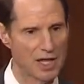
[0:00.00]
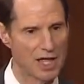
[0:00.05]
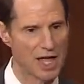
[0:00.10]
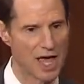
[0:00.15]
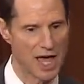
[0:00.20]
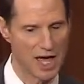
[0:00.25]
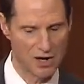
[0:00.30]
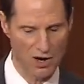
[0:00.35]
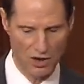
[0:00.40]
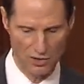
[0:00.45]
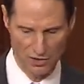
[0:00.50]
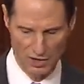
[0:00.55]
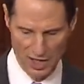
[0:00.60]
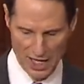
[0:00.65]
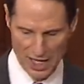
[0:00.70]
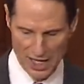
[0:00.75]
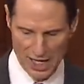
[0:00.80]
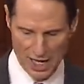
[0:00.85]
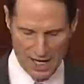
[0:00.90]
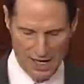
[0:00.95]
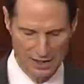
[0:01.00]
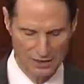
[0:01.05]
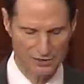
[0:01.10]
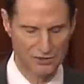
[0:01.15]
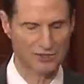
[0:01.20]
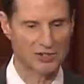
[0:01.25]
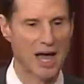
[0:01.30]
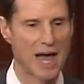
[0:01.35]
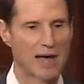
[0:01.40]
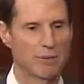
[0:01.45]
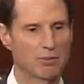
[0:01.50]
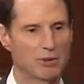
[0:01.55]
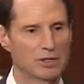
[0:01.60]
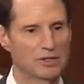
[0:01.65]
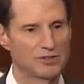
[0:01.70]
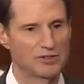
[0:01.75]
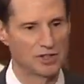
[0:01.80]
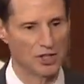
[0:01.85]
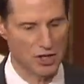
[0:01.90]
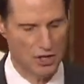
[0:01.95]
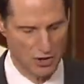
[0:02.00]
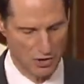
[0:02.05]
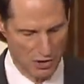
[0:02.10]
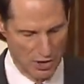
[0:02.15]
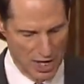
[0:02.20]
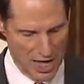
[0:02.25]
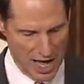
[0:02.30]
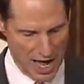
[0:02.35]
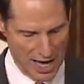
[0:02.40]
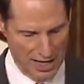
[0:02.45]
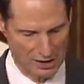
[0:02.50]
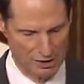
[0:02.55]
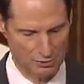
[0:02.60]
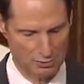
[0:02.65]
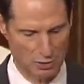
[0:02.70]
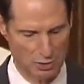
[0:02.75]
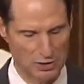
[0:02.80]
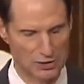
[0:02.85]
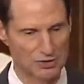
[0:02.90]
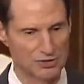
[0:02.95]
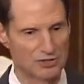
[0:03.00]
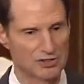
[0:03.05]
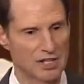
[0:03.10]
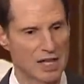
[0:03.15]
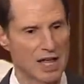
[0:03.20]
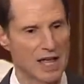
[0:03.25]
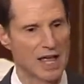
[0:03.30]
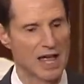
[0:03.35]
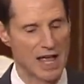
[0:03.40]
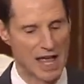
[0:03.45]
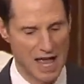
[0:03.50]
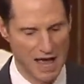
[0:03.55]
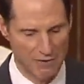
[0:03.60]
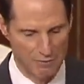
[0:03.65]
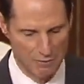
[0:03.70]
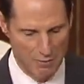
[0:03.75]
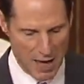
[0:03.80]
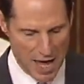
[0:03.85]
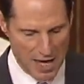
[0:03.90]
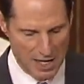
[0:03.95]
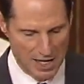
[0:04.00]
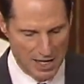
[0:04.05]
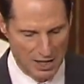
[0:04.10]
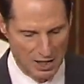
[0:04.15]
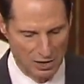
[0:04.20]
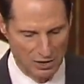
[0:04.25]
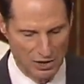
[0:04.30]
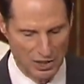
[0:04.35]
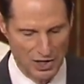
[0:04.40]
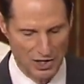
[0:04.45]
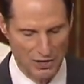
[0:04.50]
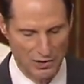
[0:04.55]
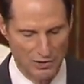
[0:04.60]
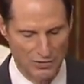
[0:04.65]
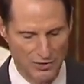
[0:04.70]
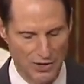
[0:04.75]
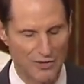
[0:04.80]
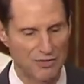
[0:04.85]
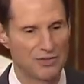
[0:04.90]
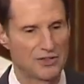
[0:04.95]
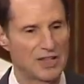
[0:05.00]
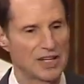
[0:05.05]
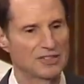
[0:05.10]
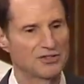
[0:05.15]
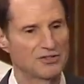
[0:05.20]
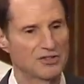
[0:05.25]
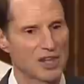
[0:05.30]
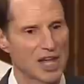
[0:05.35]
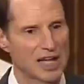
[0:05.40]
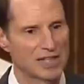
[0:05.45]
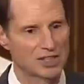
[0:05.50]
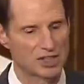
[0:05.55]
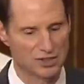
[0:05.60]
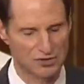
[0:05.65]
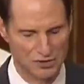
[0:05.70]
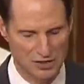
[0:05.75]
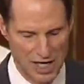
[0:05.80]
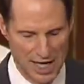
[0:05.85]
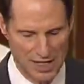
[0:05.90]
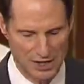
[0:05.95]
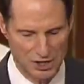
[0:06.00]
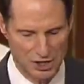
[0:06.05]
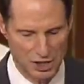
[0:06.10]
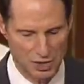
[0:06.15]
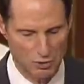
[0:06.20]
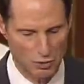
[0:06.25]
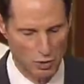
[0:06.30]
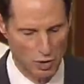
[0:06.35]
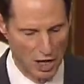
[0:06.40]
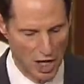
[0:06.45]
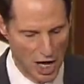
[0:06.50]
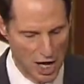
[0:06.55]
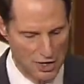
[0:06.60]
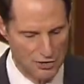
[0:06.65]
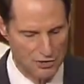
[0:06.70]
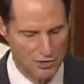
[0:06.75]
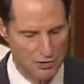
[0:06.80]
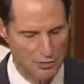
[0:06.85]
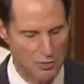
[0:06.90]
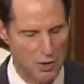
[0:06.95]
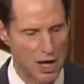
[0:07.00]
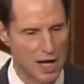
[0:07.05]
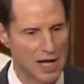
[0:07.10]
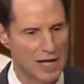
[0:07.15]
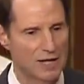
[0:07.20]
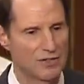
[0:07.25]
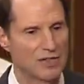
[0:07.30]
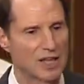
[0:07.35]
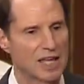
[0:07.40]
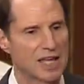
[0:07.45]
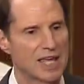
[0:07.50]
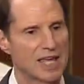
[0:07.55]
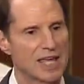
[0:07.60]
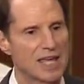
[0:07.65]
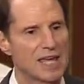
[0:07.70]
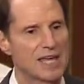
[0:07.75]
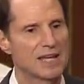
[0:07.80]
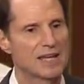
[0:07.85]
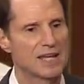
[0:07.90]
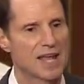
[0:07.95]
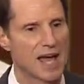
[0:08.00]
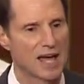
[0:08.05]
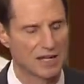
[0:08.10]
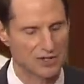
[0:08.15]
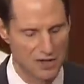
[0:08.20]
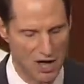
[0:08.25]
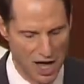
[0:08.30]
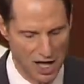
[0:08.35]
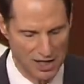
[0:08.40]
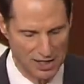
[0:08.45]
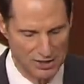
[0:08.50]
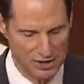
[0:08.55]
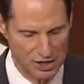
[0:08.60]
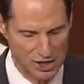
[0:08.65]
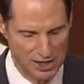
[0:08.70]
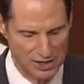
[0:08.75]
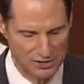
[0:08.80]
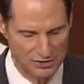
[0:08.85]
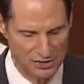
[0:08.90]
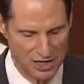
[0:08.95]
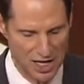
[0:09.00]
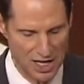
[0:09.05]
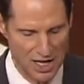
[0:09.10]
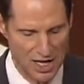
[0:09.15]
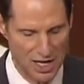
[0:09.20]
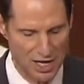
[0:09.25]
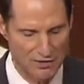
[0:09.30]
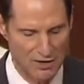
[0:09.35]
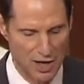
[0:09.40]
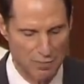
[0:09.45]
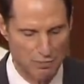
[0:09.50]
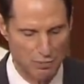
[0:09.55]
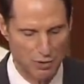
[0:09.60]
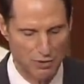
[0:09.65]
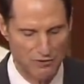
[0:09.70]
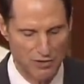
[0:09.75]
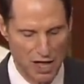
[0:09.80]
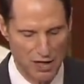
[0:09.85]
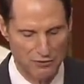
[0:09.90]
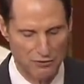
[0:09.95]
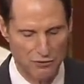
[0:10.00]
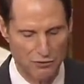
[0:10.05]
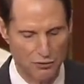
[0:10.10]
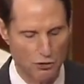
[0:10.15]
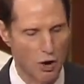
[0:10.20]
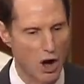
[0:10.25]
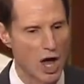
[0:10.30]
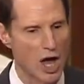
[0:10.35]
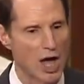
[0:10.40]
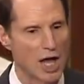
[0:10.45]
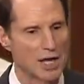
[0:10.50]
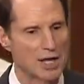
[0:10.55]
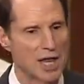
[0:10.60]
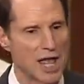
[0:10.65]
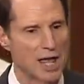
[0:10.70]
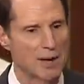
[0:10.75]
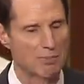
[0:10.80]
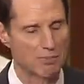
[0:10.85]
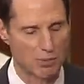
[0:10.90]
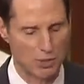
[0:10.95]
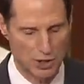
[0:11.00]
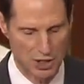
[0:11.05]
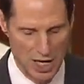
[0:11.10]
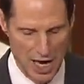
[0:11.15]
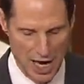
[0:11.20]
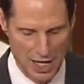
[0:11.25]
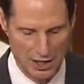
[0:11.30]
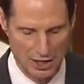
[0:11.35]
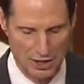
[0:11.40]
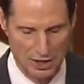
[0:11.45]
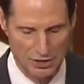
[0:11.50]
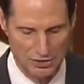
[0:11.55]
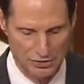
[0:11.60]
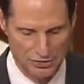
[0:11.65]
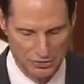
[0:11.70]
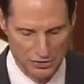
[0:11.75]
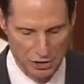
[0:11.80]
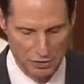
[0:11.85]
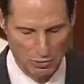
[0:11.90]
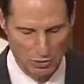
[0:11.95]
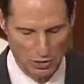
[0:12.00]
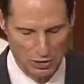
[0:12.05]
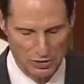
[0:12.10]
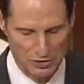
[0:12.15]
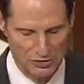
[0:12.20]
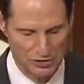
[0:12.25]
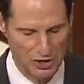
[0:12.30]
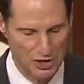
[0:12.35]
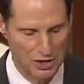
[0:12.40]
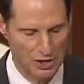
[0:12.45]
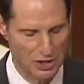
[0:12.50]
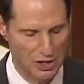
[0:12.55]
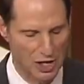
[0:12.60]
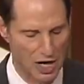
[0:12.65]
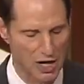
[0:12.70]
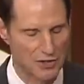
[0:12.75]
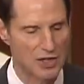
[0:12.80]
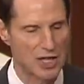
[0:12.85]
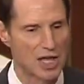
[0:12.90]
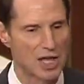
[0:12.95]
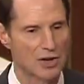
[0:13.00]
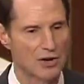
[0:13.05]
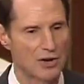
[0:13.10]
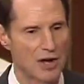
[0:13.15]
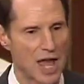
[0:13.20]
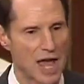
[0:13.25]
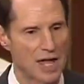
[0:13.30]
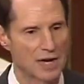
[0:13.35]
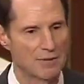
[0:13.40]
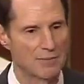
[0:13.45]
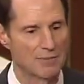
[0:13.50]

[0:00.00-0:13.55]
and our leading cybersecurity experts have made it clear that this legislation will undermine the key technologies that prevent fraud and protect consumers on the internet.